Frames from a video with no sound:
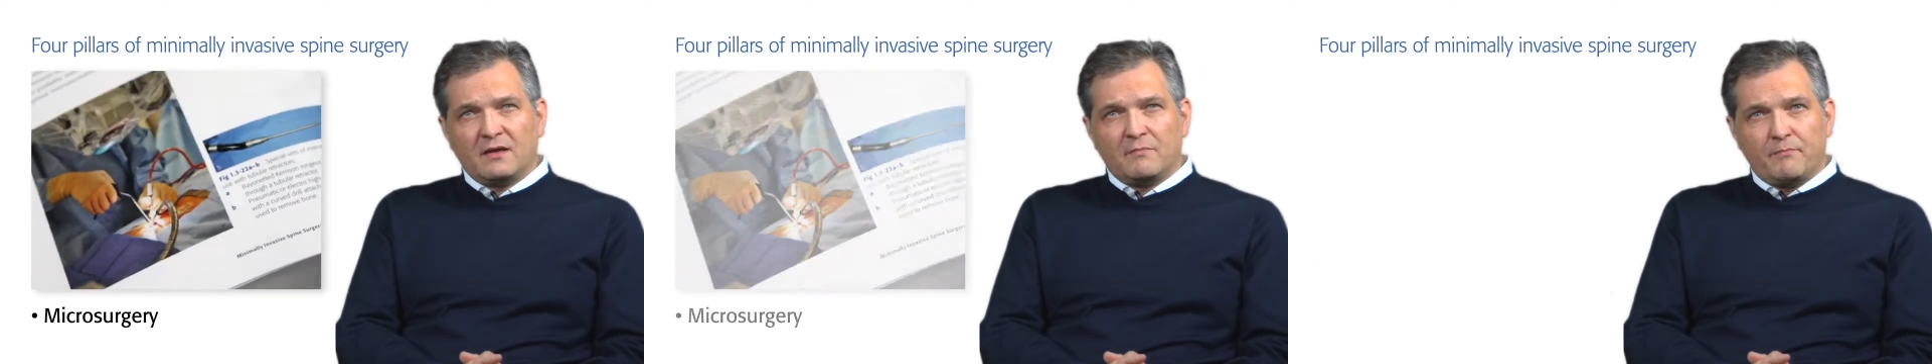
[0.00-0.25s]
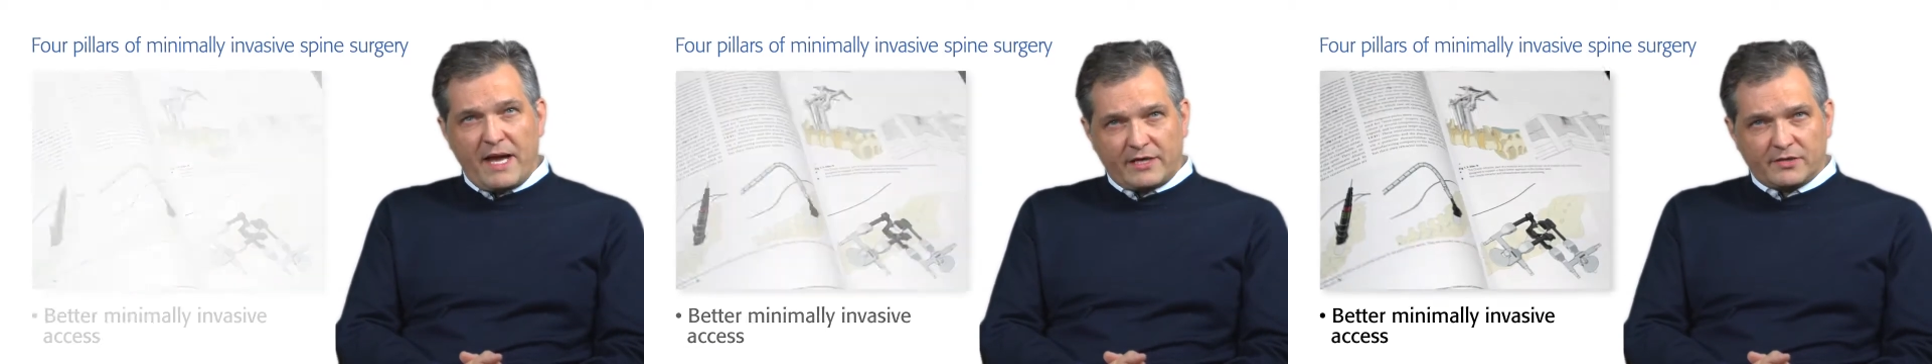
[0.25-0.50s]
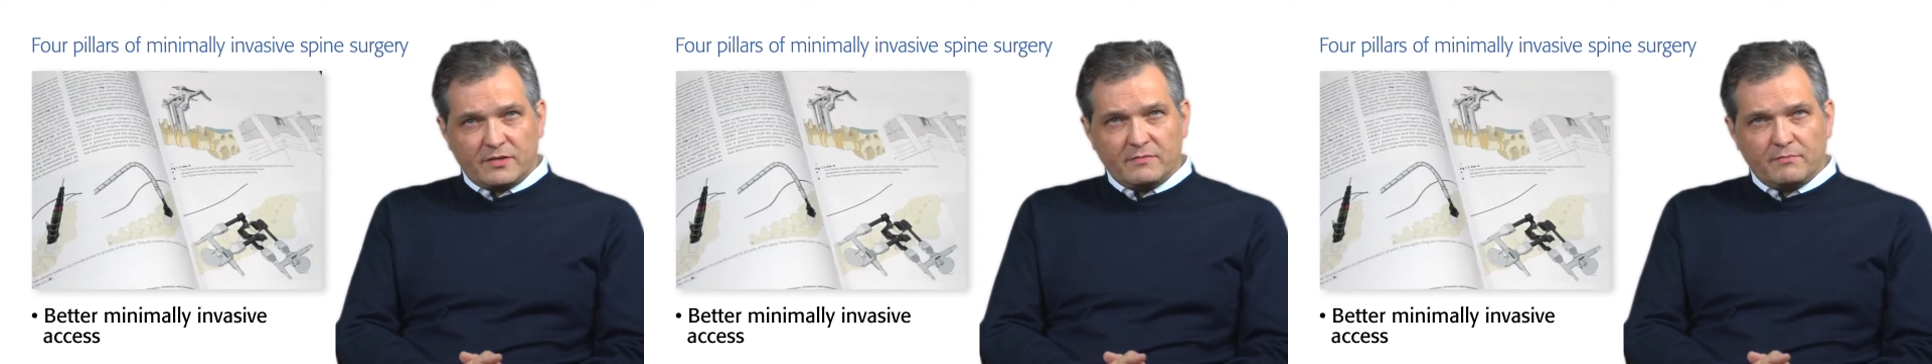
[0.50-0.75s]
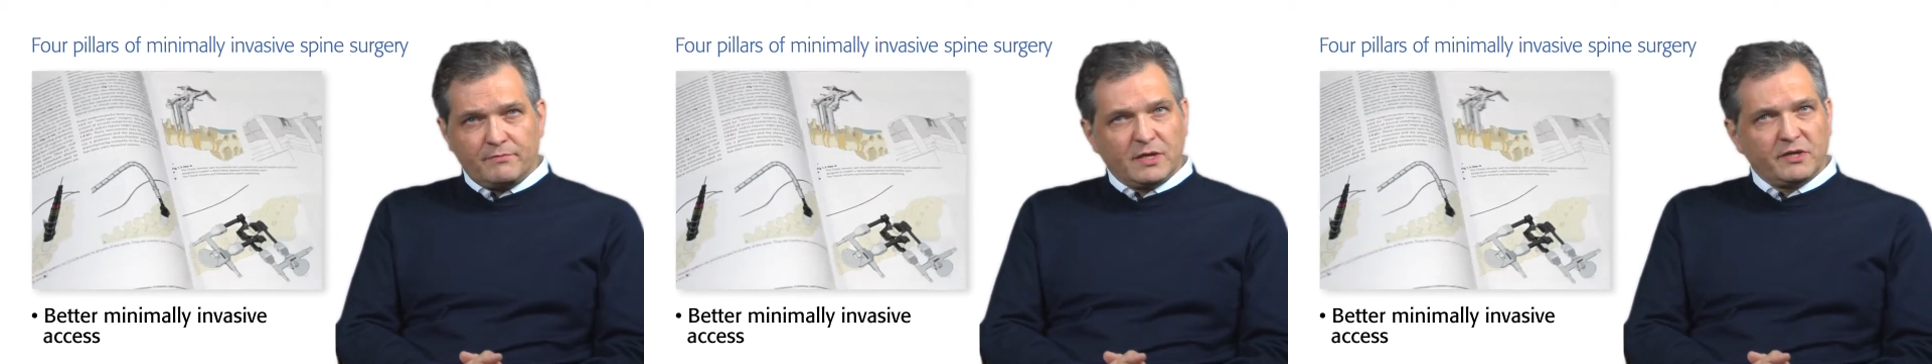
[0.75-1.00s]

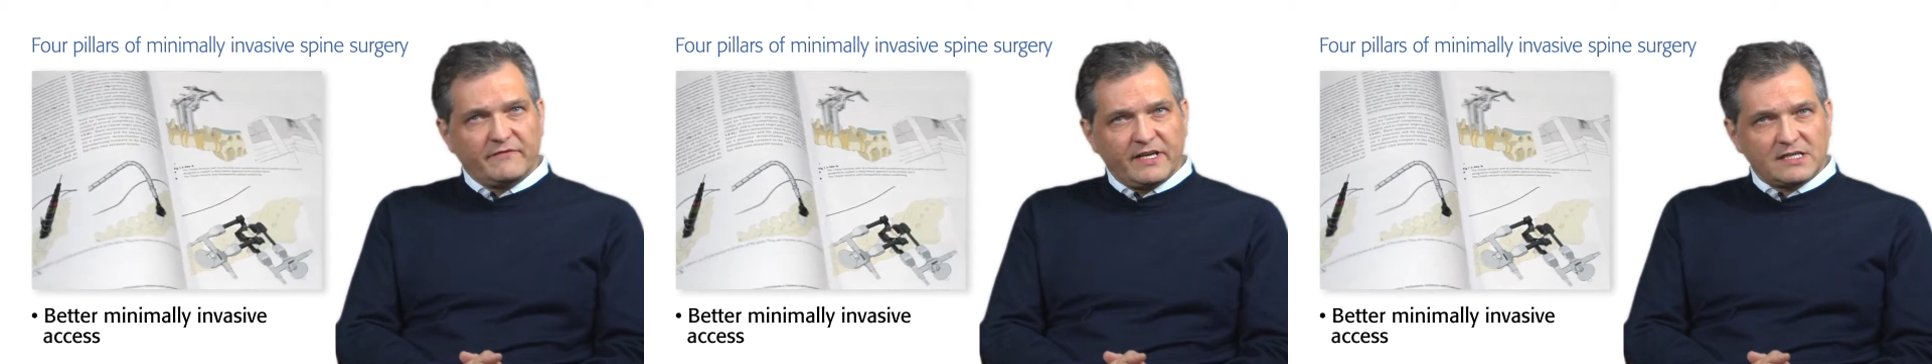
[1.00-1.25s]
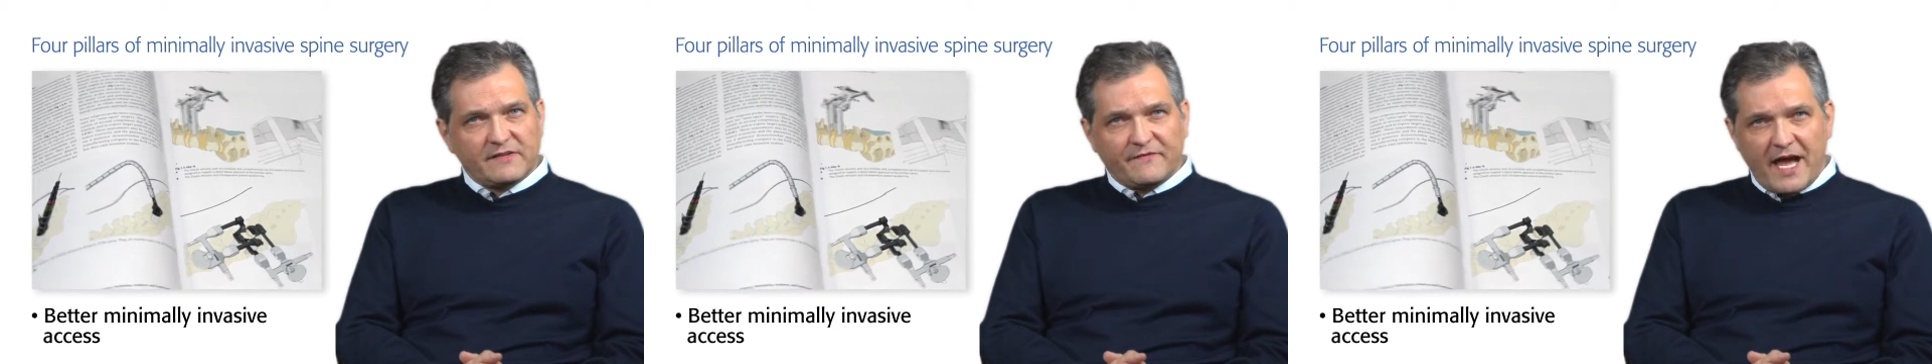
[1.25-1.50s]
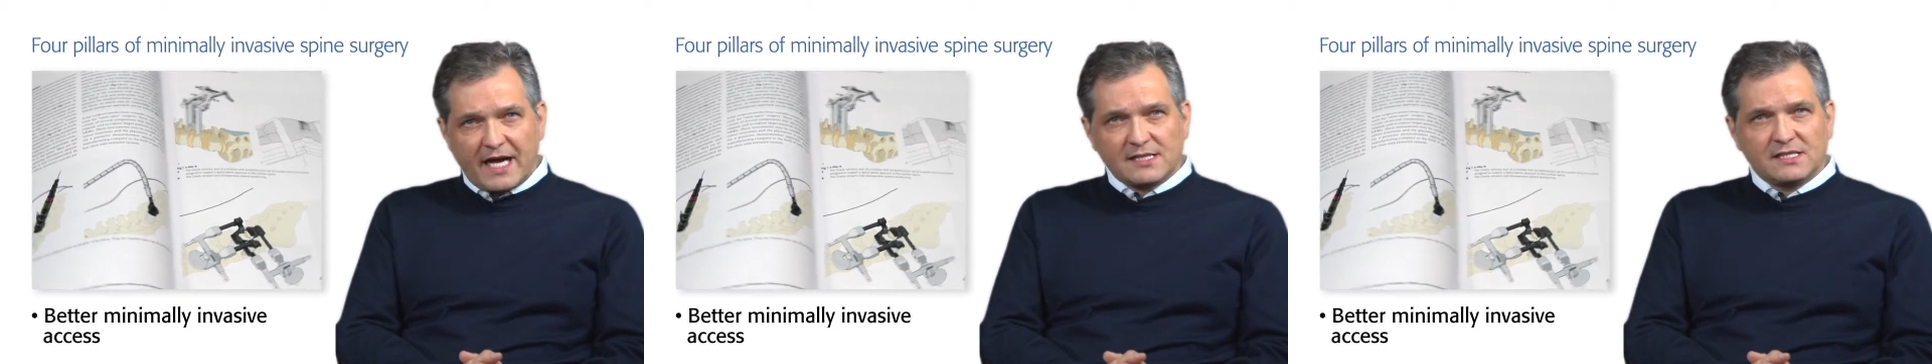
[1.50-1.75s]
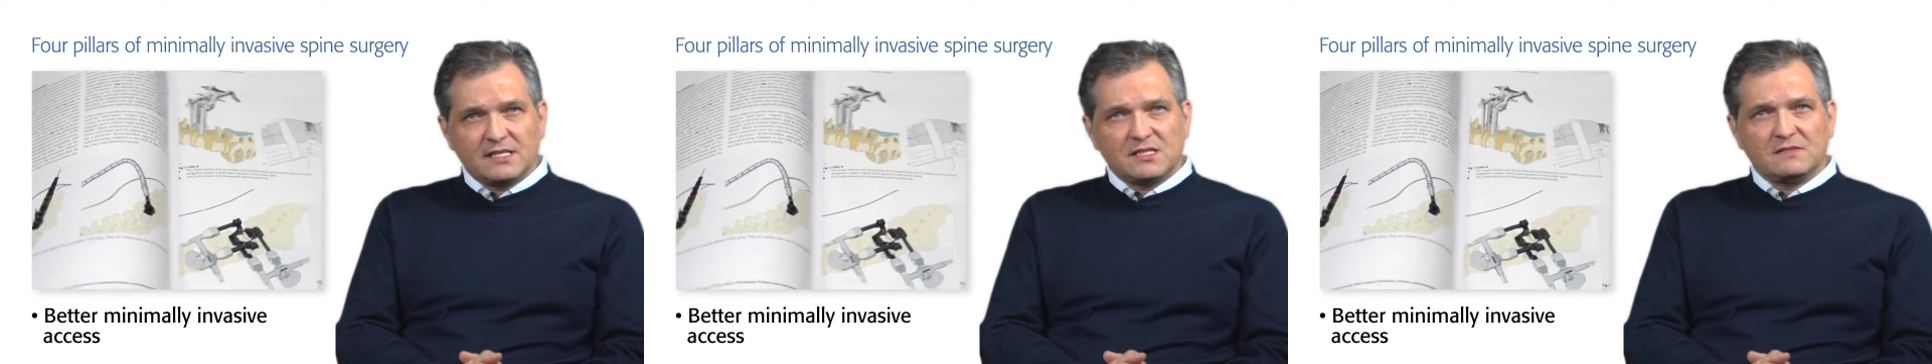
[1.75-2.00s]
better minimally invasive
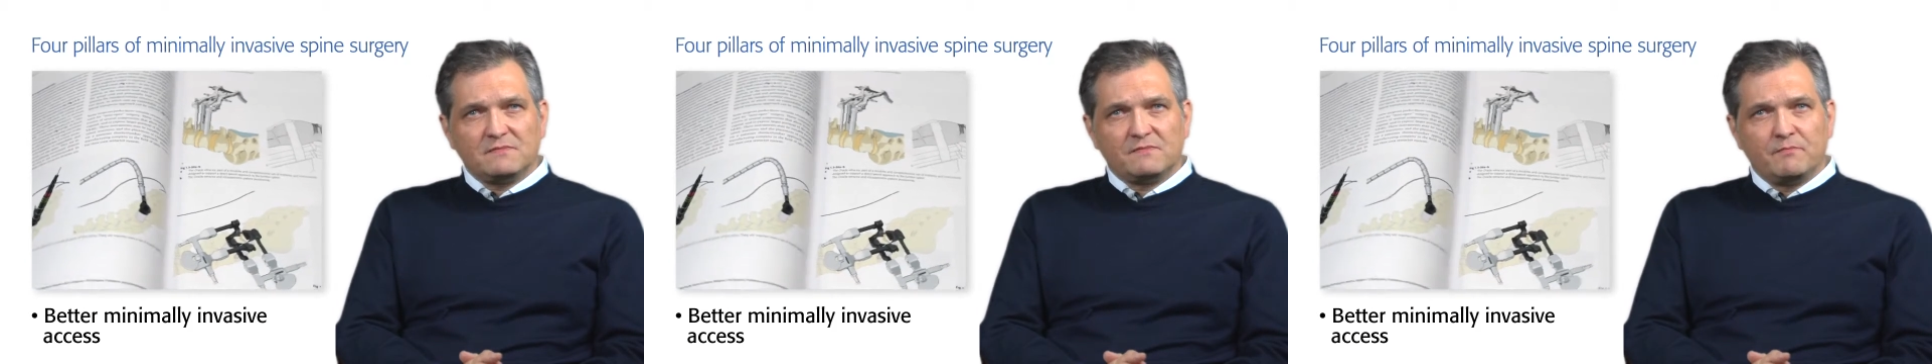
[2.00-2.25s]
access,